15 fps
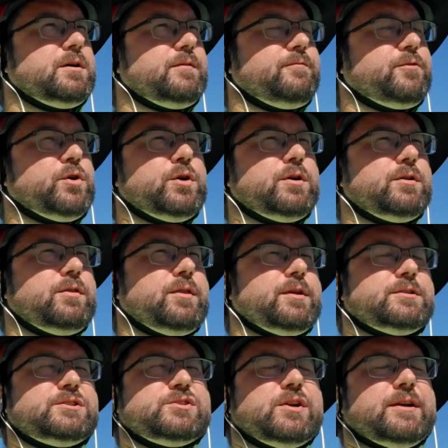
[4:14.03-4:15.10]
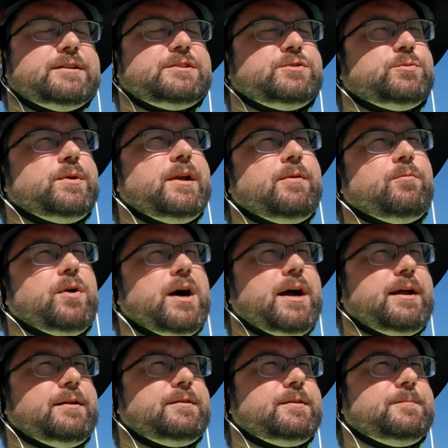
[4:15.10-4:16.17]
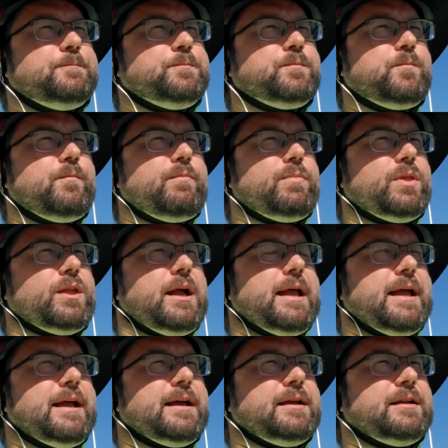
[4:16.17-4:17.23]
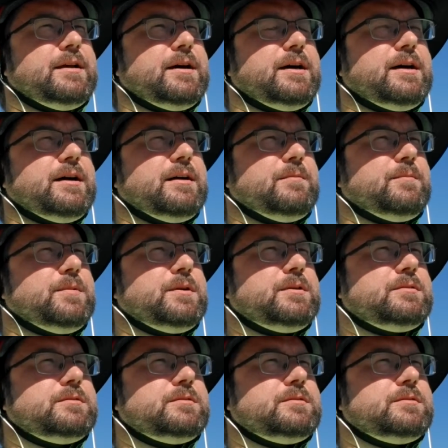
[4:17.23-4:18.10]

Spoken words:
for the Century Ride. And I